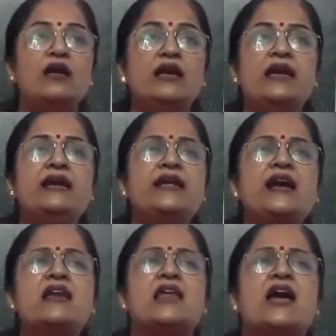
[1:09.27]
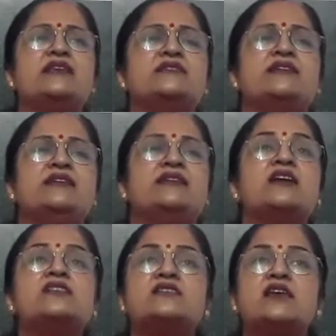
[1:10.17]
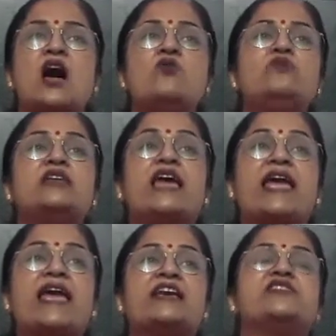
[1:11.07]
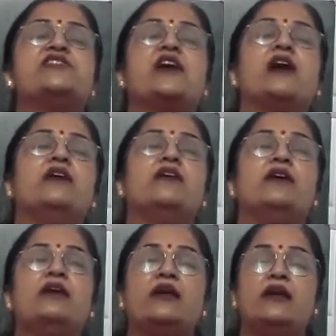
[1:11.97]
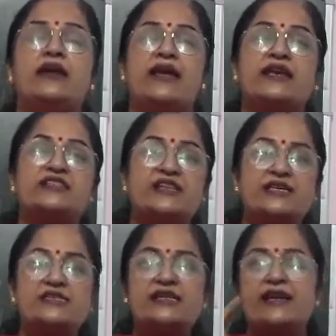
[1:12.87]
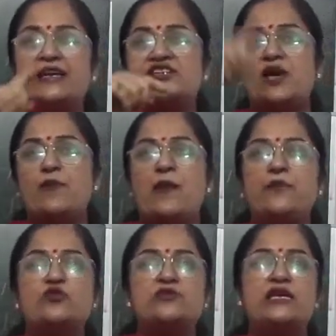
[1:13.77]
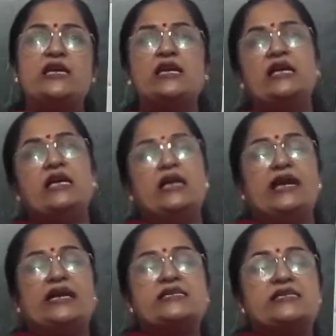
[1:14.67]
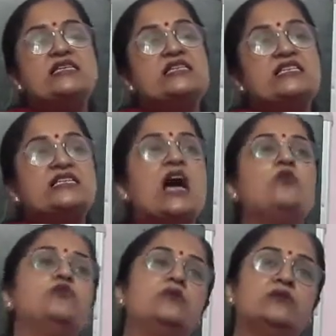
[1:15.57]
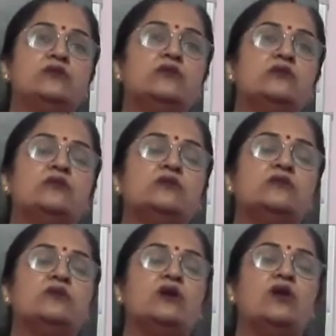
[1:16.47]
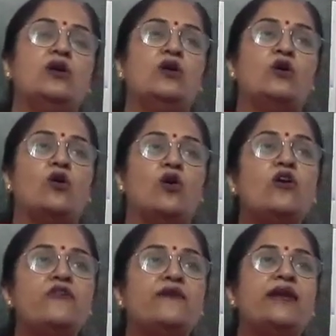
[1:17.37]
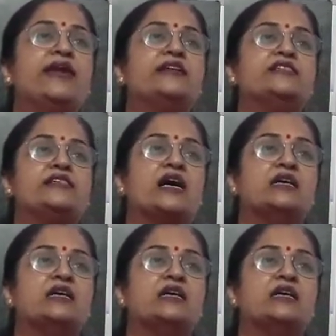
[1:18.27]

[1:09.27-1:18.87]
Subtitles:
India lies in the South Asia. Asia is there, Asia map you see? It is in south of Asia,